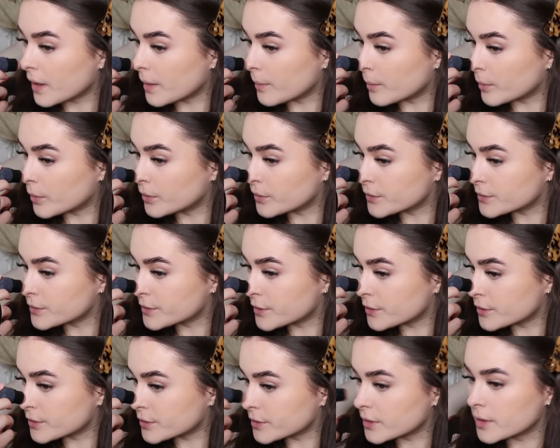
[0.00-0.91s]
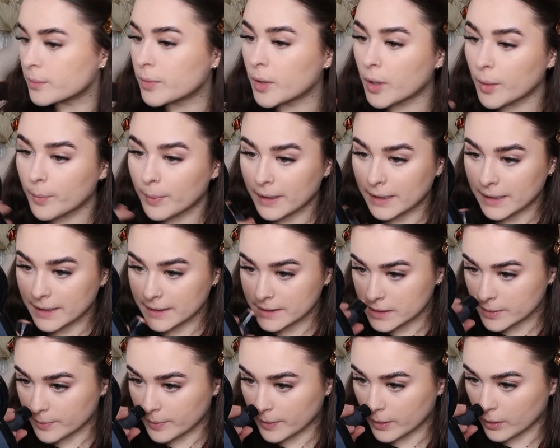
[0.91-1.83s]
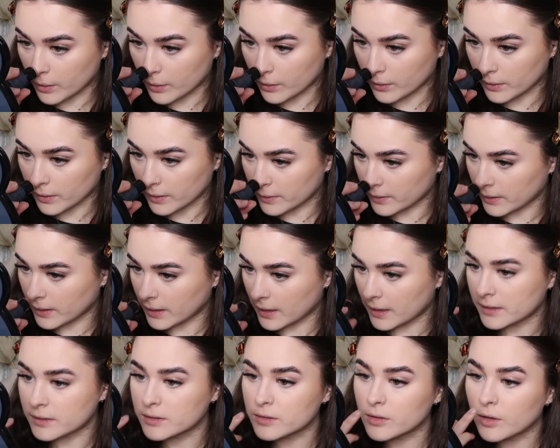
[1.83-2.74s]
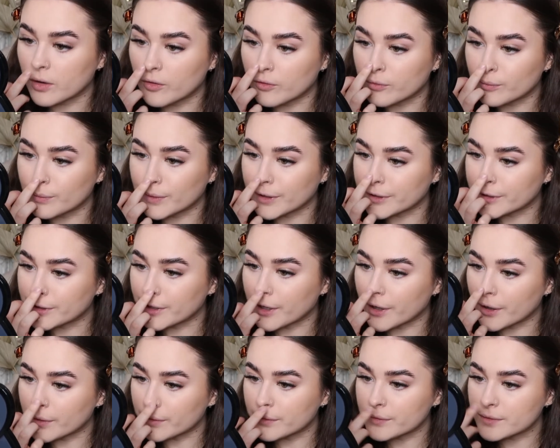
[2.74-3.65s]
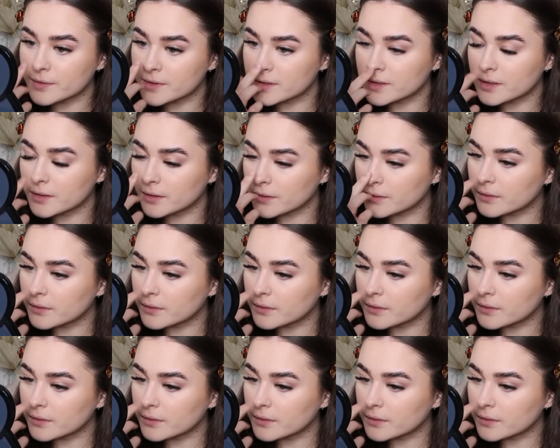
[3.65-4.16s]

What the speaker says: I'm also just going to pop a little bit on the end of my nose,